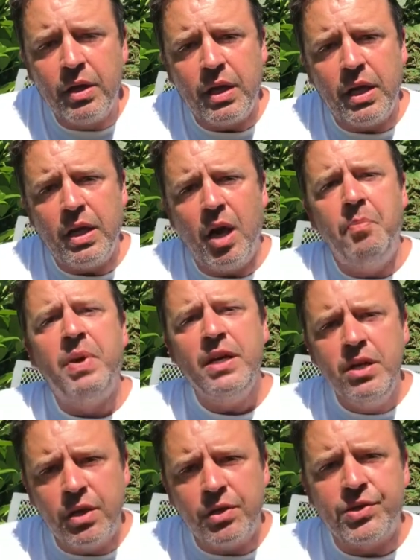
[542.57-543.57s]
the
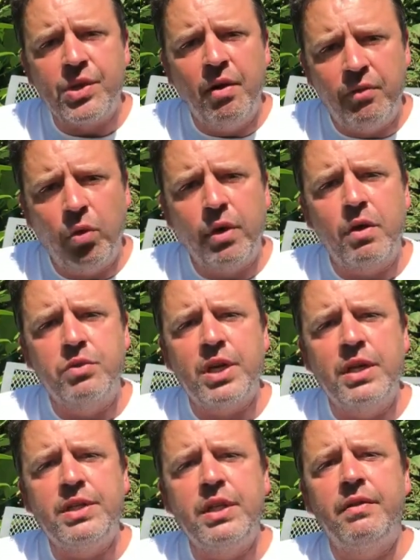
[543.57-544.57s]
opinions of all of
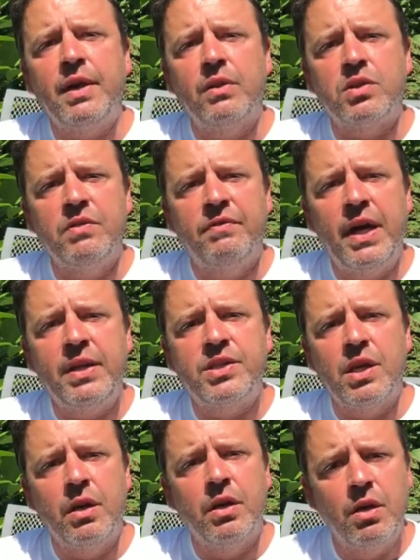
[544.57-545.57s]
those 18,000
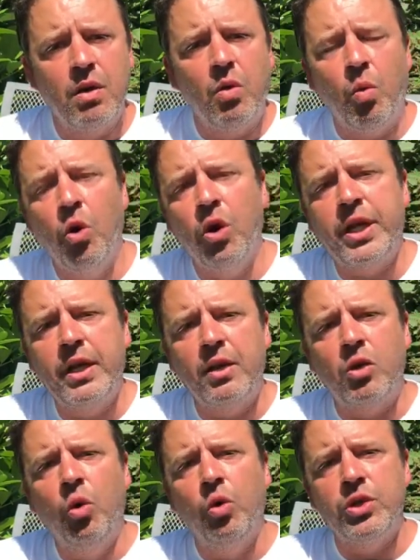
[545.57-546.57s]
vets and working
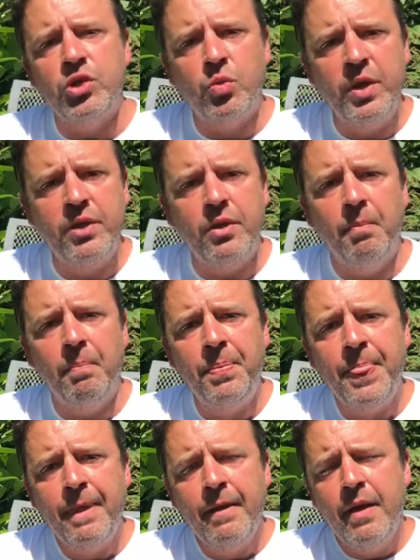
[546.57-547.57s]
in accordance with them.
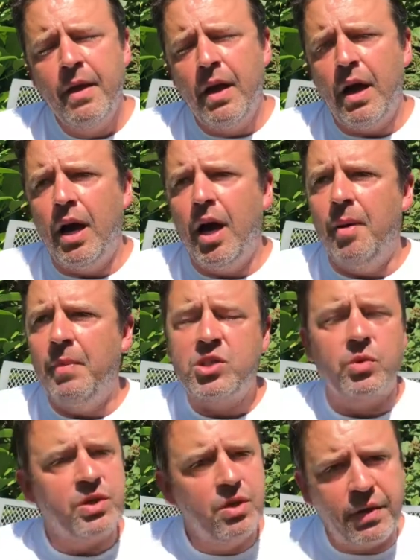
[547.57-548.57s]

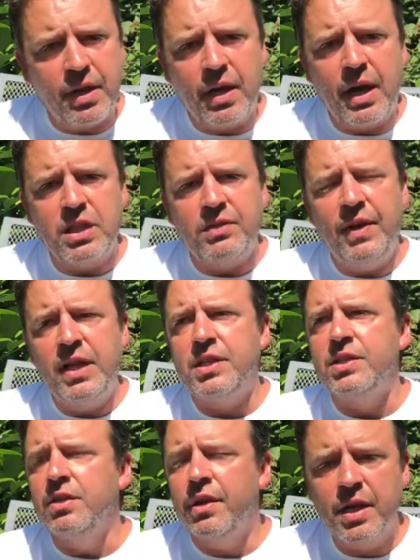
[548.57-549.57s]
So it's nothing against
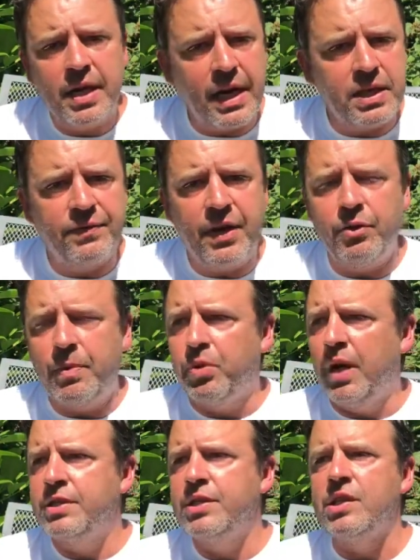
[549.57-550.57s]
vets, it's nothing against veterinary
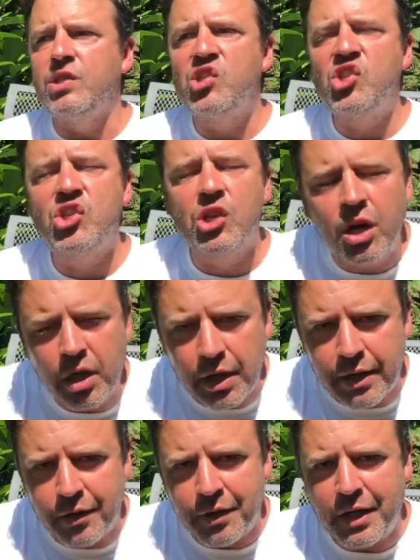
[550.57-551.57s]
practice, it's
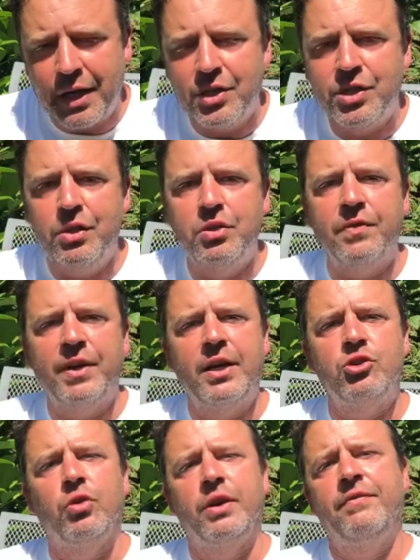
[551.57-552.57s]
certainly nothing against the use of
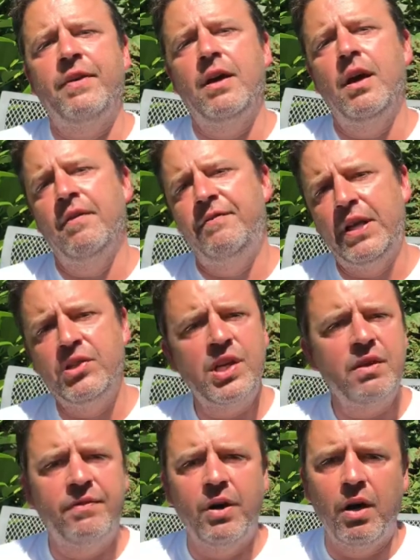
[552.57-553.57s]
electronic
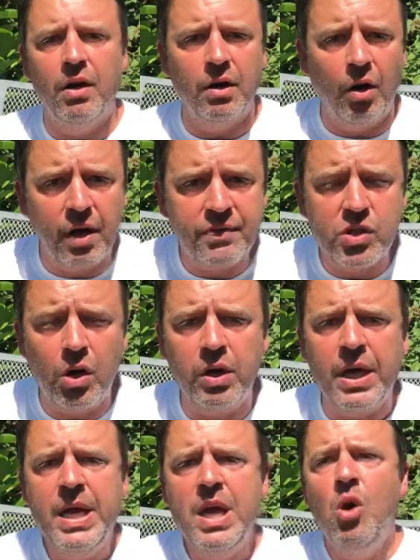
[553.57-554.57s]
fencing for
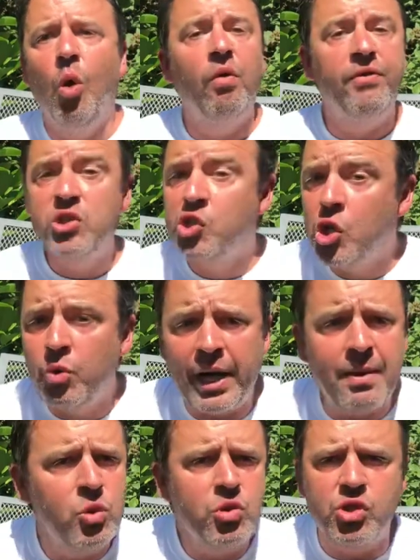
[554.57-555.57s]
livestock or for zoo
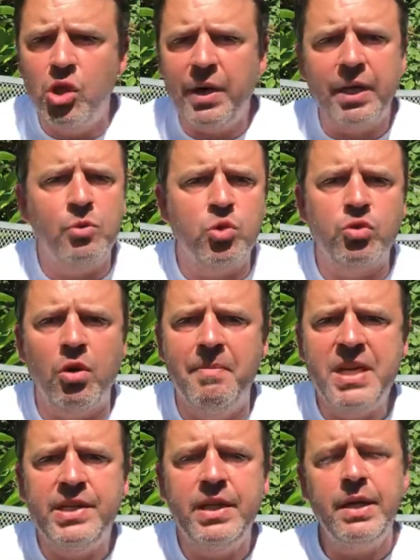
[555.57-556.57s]
animals. Zoo animals are
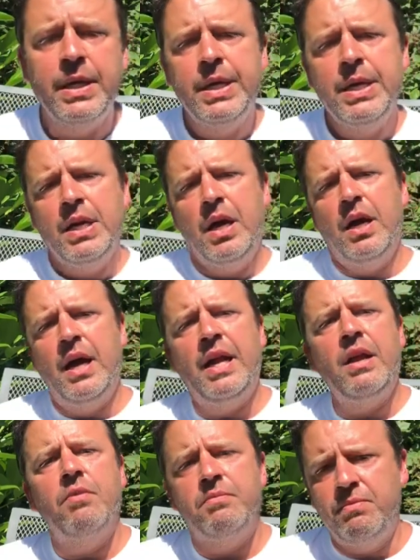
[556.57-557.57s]
omitted.
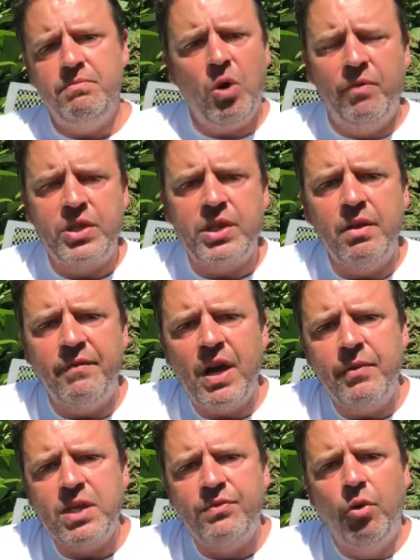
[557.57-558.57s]
And obviously there are
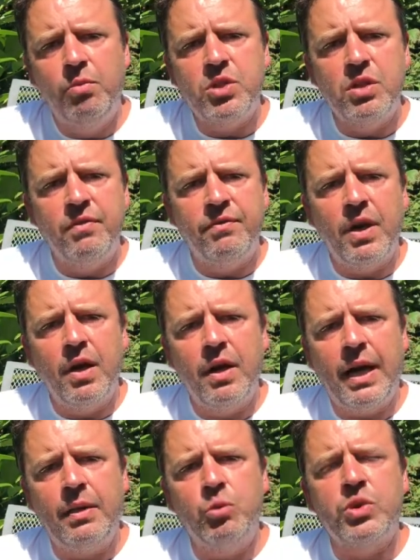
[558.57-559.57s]
various forms of
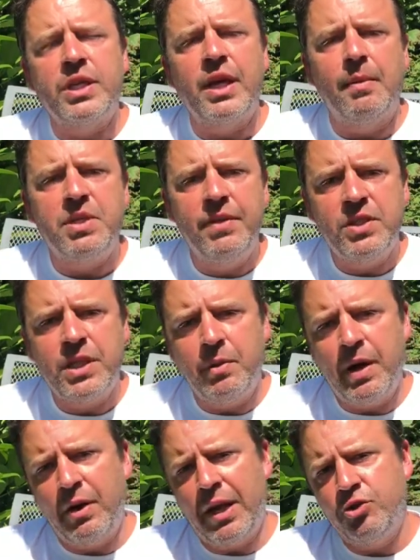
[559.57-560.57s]
animals in captivity
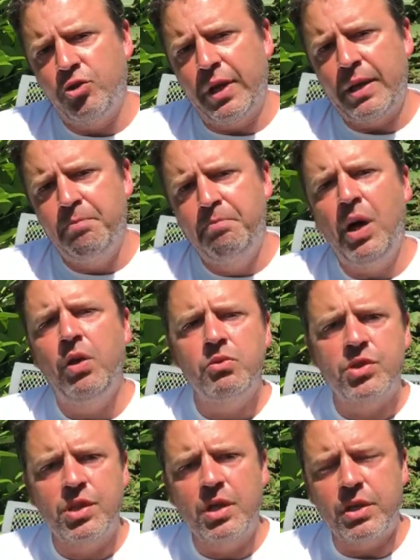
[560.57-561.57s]
where electronic
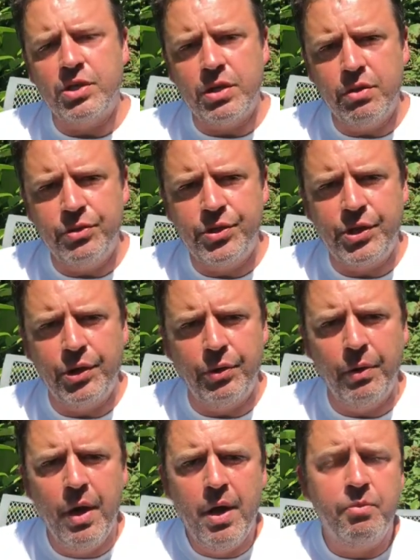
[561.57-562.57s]
pulse is used
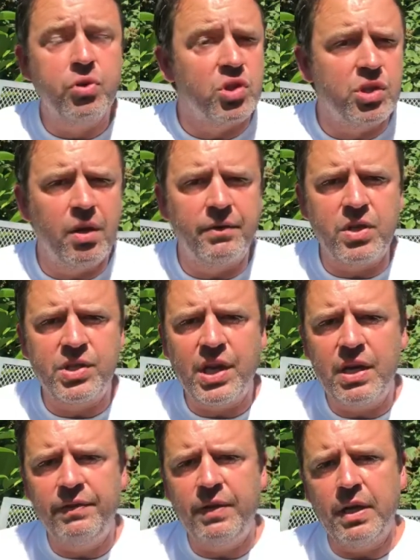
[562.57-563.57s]
to preserve the
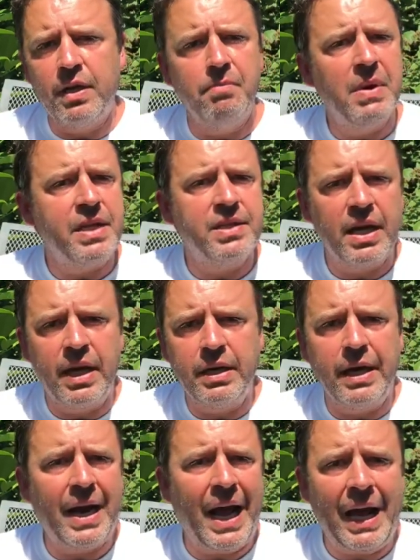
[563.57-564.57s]
safety and
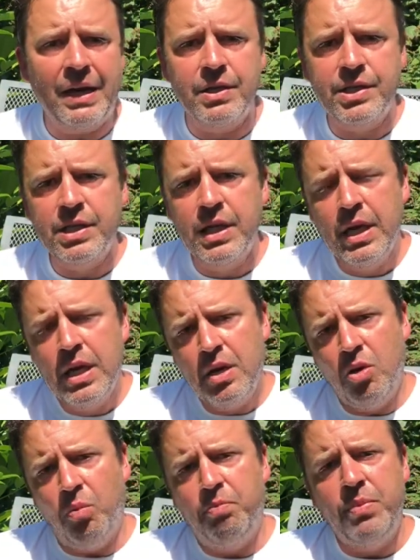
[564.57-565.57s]
maintain, enhance,
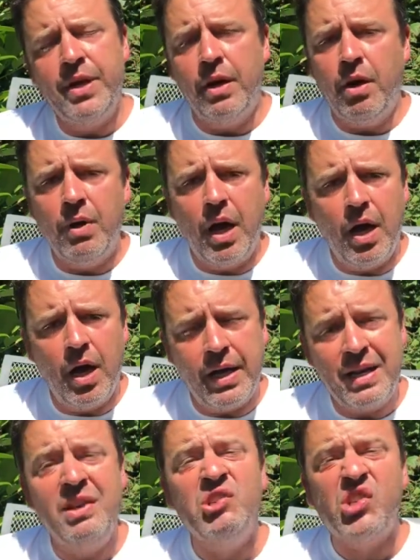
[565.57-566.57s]
or, you know,
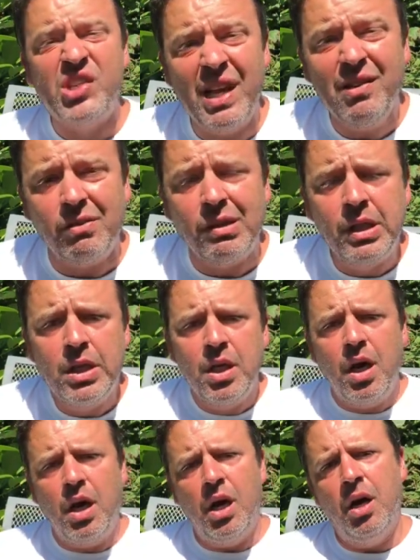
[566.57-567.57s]
instill
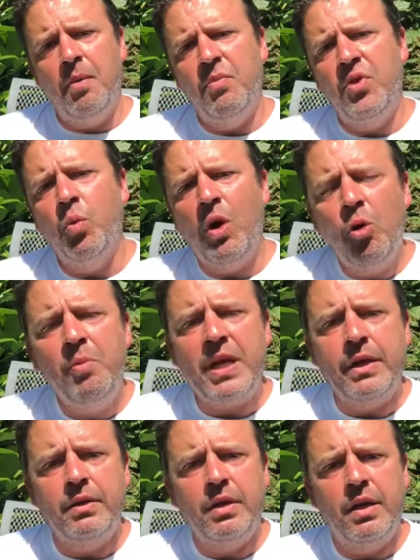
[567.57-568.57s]
the
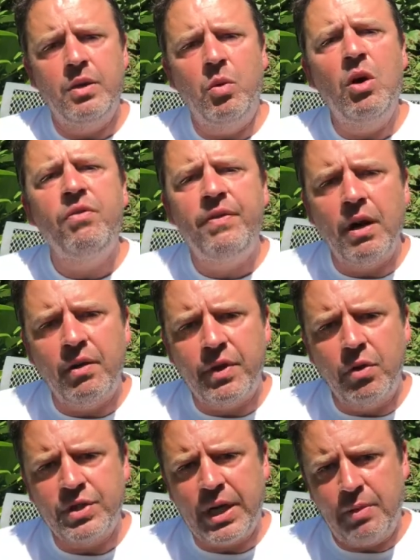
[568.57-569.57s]
well-being and the welfare of
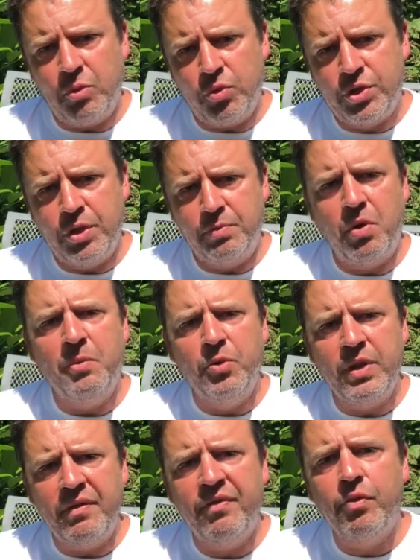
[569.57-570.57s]
those animals to
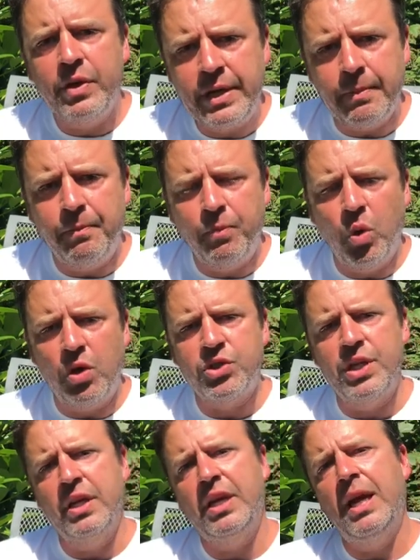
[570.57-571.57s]
promote their freedom
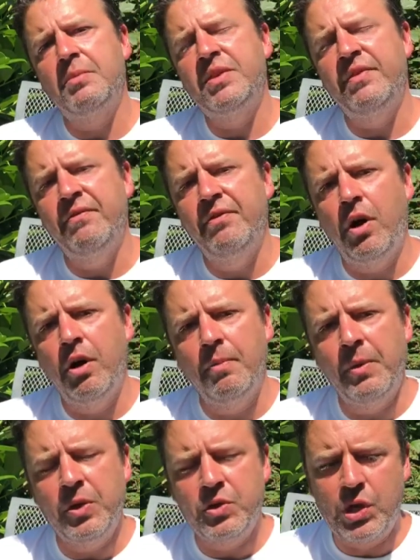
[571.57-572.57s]
whilst in a captive
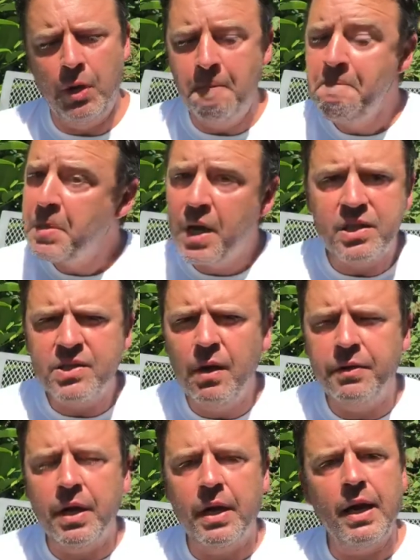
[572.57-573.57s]
environment. So it's
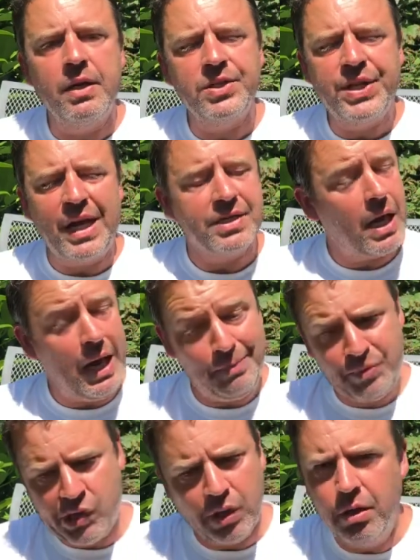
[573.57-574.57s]
nothing against that. It's
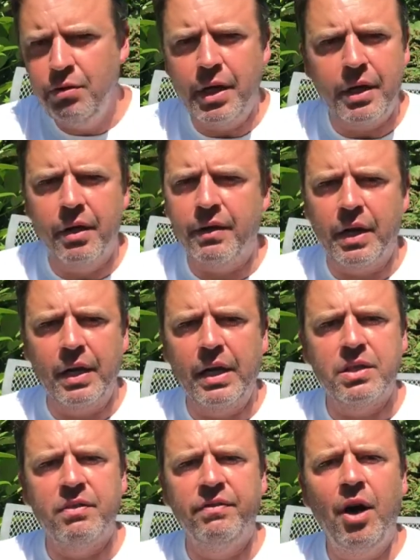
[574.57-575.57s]
absolutely nothing
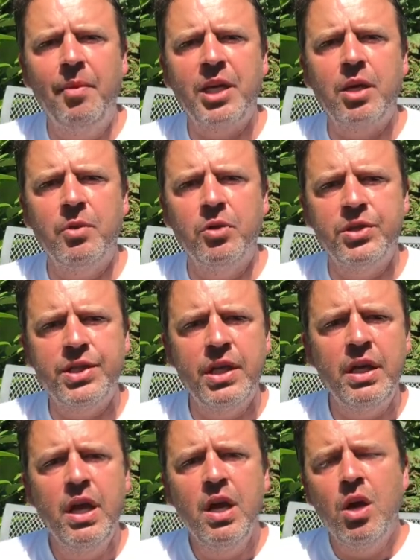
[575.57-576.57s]
against the farming
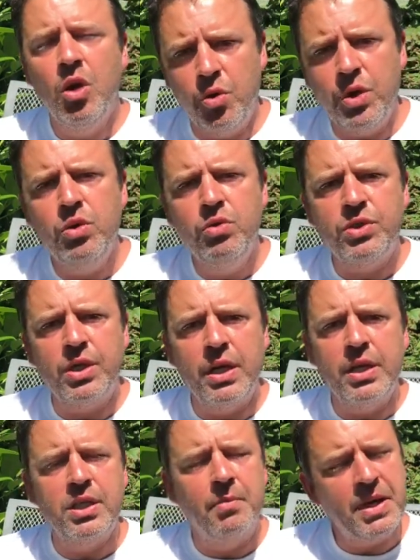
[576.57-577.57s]
community who use
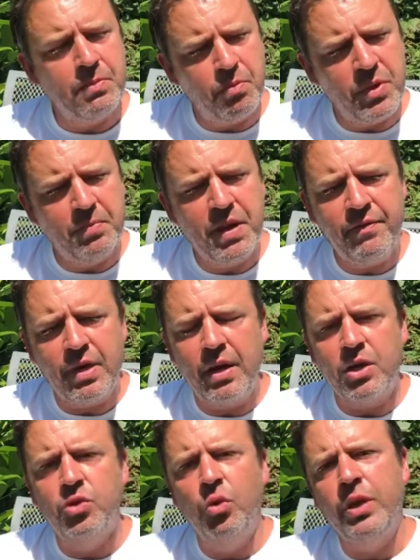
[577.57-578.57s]
these. I mean, the
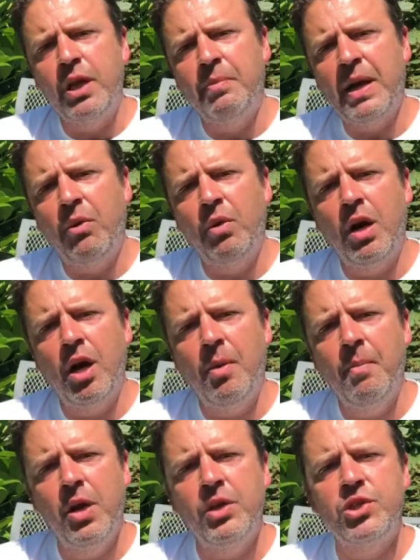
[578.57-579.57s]
BVA are talking about
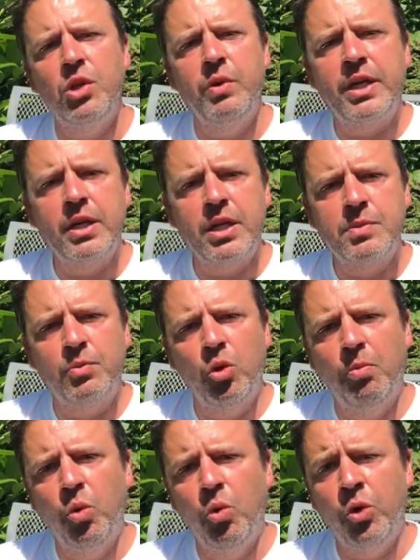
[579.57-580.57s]
until we can
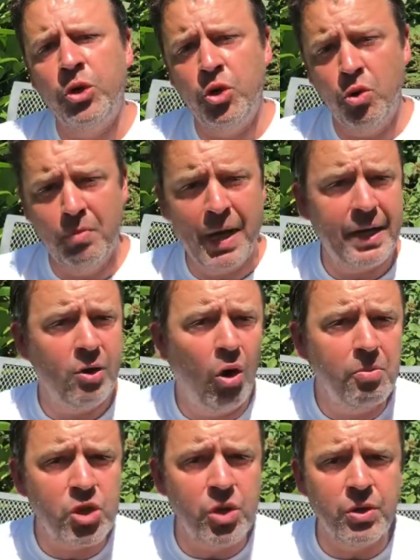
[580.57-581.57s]
explore more humane
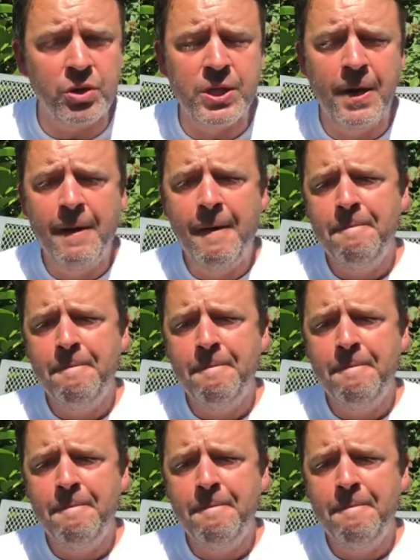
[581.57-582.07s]
options.